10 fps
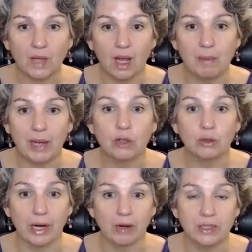about
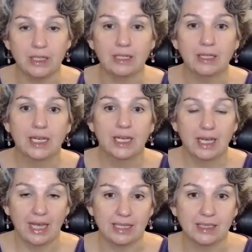grounding
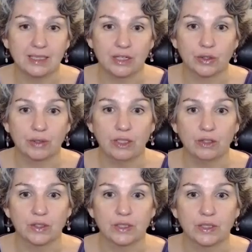and centering
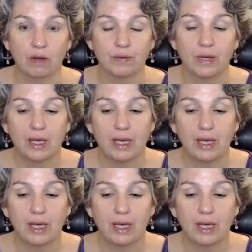yourself